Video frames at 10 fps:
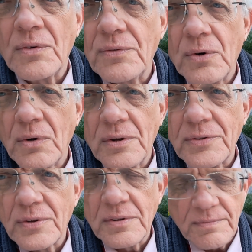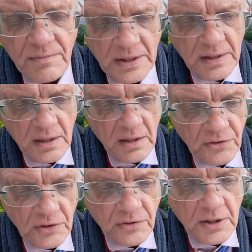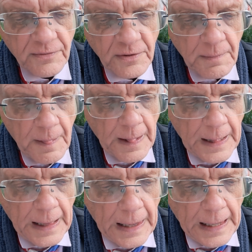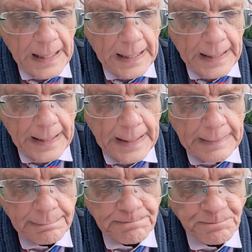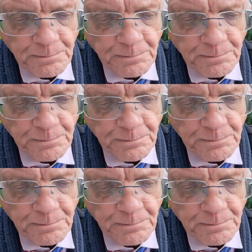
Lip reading: all the sort of really nasty stuff. And